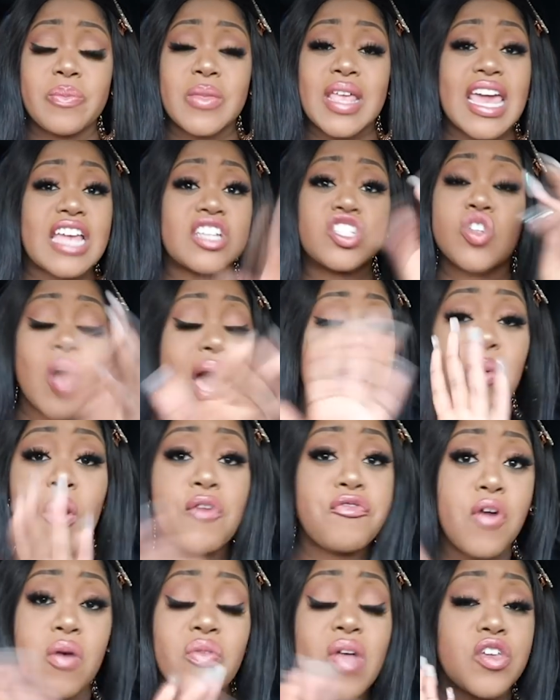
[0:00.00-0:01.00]
It's not
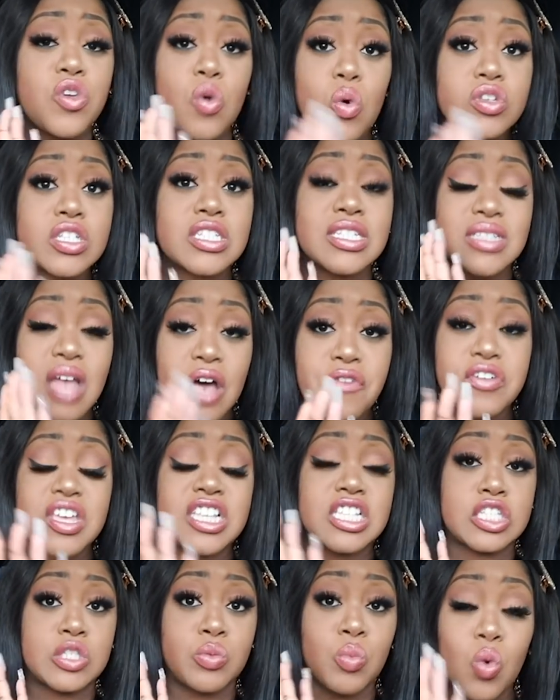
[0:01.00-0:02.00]
our fault that your stuff
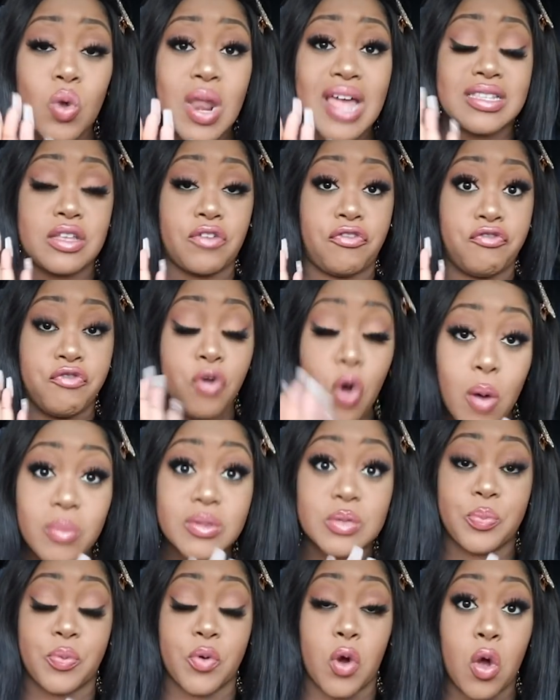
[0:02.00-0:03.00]
is small and
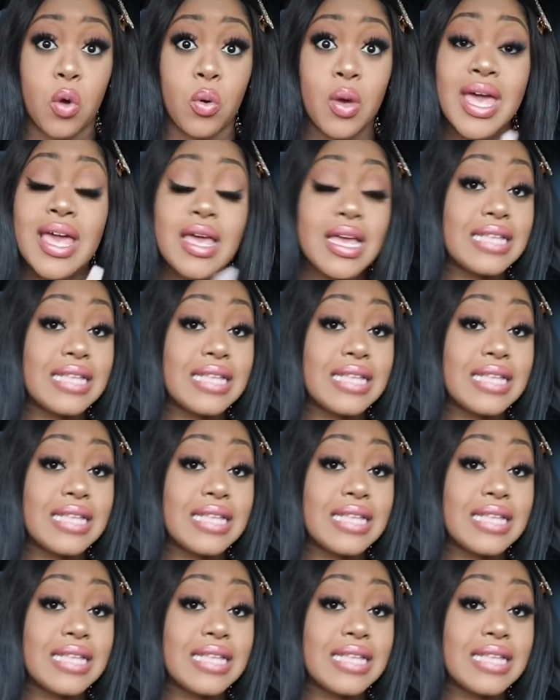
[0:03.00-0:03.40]
deformed, bro.